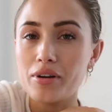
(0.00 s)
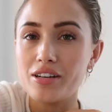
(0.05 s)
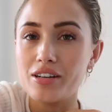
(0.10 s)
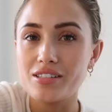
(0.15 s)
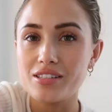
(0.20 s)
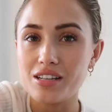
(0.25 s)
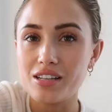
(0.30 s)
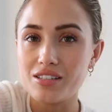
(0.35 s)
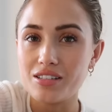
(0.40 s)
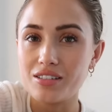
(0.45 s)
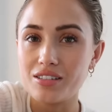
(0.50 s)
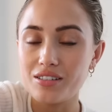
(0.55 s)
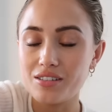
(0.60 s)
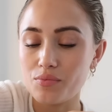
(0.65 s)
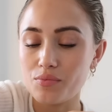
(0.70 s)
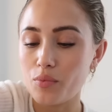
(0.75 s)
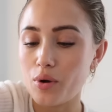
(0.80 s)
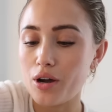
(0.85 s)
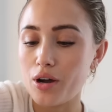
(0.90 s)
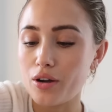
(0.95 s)
but it just doesn't
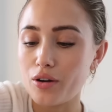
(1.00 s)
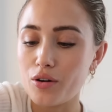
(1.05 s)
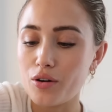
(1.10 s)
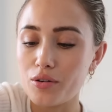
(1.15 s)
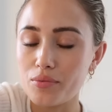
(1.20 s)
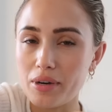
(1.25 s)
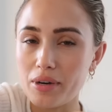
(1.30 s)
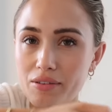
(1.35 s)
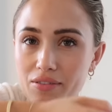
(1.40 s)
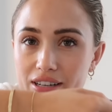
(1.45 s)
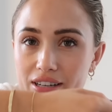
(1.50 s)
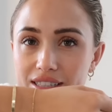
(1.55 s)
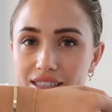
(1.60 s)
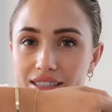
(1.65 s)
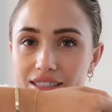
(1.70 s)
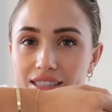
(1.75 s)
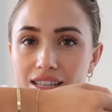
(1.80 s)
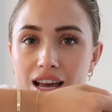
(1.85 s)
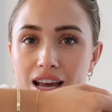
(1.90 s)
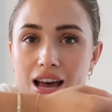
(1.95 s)
work on my
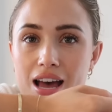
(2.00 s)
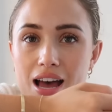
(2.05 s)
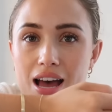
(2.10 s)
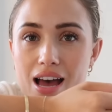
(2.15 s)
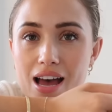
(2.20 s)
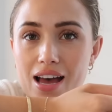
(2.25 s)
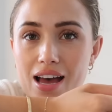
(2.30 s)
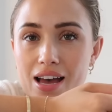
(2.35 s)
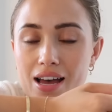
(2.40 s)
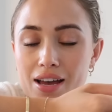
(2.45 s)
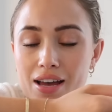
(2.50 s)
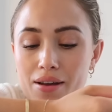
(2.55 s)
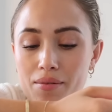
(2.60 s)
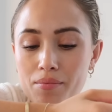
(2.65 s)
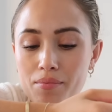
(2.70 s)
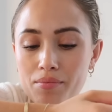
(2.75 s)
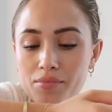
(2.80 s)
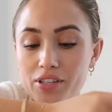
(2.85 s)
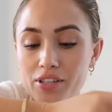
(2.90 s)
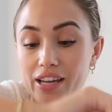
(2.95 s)
wrists.
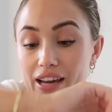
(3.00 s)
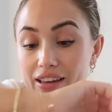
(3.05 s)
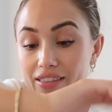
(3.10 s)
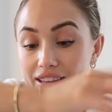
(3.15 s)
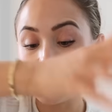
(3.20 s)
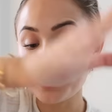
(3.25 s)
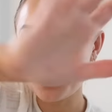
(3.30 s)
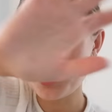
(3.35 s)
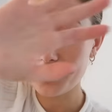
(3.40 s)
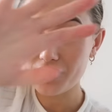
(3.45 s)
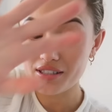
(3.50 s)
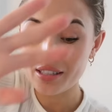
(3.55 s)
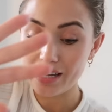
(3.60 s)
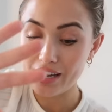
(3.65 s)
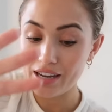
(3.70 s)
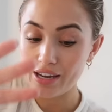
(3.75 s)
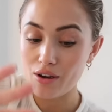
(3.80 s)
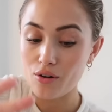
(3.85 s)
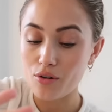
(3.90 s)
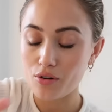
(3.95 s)
So yeah, these two
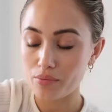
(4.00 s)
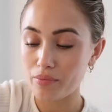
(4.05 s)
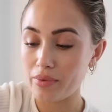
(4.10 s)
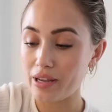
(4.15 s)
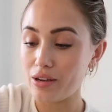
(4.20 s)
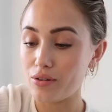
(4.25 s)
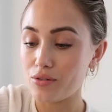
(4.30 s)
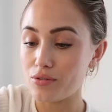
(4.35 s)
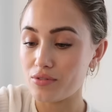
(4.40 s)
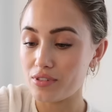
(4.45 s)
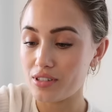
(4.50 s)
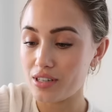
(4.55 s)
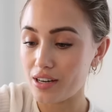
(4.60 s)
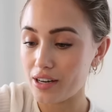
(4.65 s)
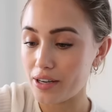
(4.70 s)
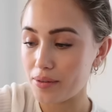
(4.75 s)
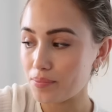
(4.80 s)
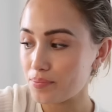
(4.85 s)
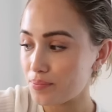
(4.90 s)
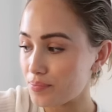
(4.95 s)
stay on me all the
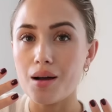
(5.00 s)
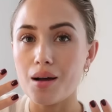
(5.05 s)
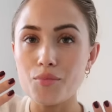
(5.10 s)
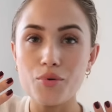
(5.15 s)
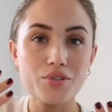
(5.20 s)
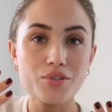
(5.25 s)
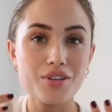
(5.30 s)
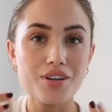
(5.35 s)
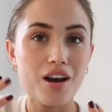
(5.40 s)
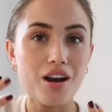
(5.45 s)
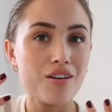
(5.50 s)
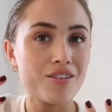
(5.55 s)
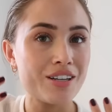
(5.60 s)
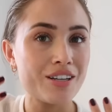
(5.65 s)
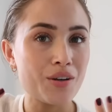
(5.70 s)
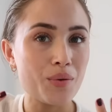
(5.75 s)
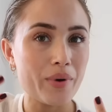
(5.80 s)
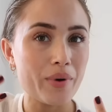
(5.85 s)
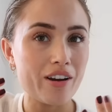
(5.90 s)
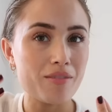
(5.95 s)
time. I'm also currently
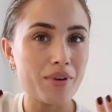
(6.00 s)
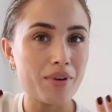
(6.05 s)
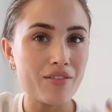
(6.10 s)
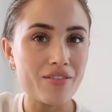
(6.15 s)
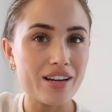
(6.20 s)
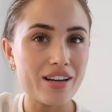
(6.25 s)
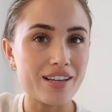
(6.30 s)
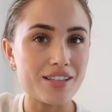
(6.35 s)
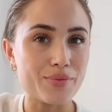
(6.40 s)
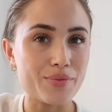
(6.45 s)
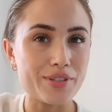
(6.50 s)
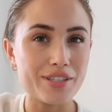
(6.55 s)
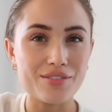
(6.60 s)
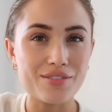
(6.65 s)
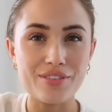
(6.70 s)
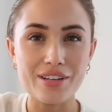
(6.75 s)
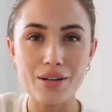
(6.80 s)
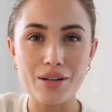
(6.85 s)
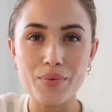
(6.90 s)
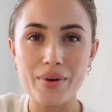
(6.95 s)
not wearing my rings, which is
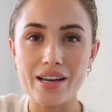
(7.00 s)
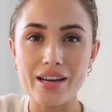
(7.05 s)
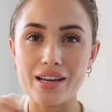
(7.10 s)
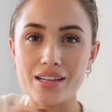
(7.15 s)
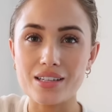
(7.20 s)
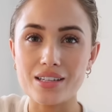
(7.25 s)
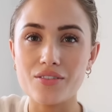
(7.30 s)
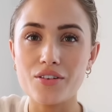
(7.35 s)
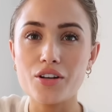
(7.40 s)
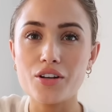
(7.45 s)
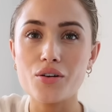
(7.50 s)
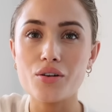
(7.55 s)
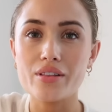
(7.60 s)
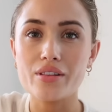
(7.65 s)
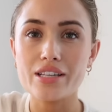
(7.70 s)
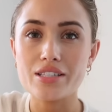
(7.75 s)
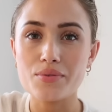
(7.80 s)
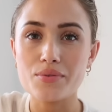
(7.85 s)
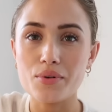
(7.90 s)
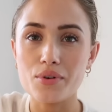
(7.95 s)
really weird. I've only got
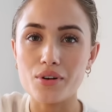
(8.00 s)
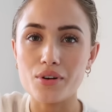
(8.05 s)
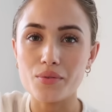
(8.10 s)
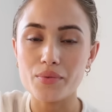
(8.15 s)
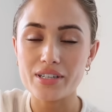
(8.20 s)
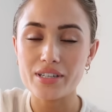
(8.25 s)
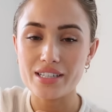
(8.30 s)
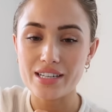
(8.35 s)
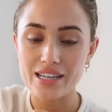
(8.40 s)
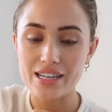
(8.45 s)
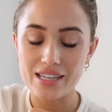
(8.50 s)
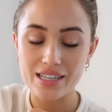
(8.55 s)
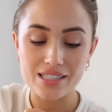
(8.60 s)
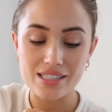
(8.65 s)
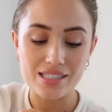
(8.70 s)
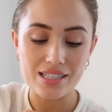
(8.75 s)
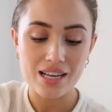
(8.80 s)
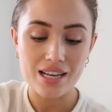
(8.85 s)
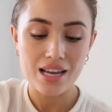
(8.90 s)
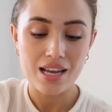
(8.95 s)
this one on, which is
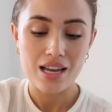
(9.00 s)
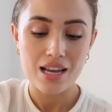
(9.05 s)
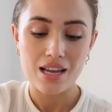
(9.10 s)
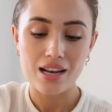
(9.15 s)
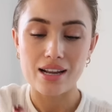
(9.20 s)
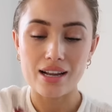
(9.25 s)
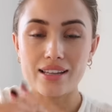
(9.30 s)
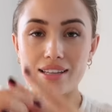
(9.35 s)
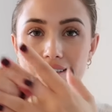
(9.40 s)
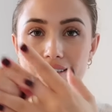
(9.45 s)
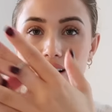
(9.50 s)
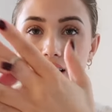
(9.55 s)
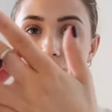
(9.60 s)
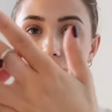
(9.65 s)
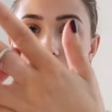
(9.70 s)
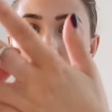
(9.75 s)
like this kind